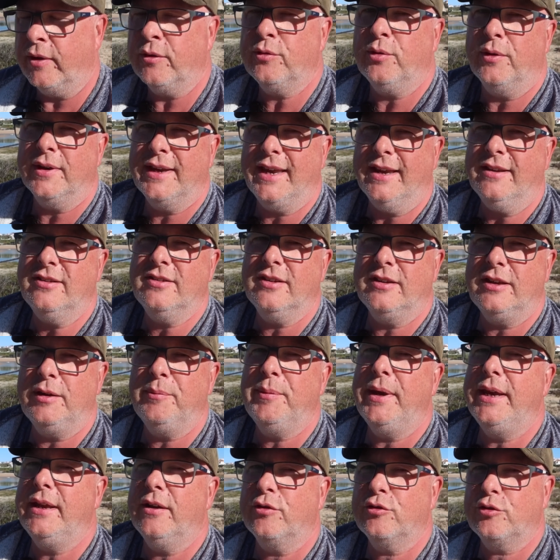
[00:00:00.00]
So I'm guessing you
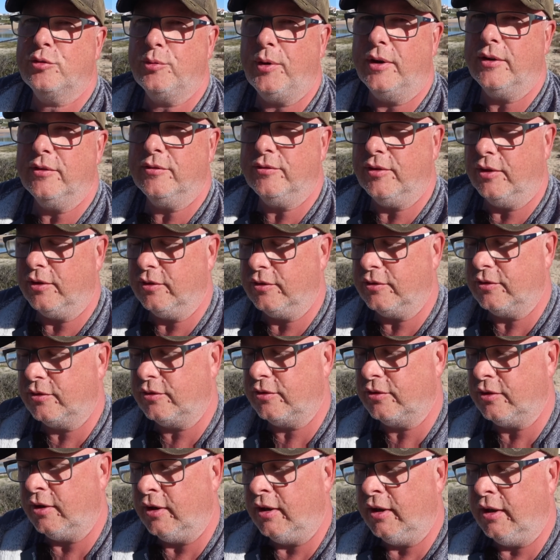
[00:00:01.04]
mean off 12
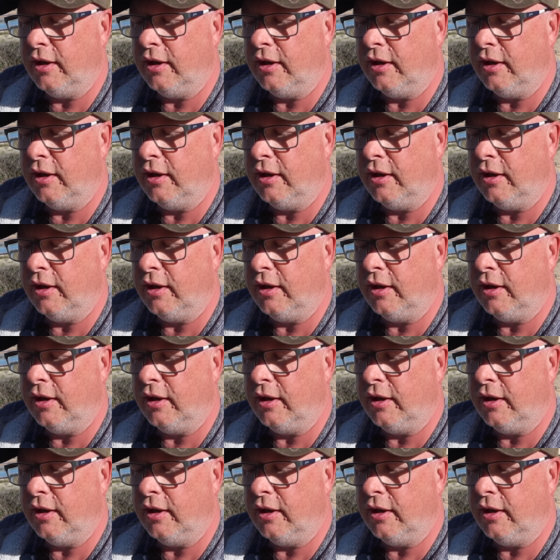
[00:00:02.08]
volts.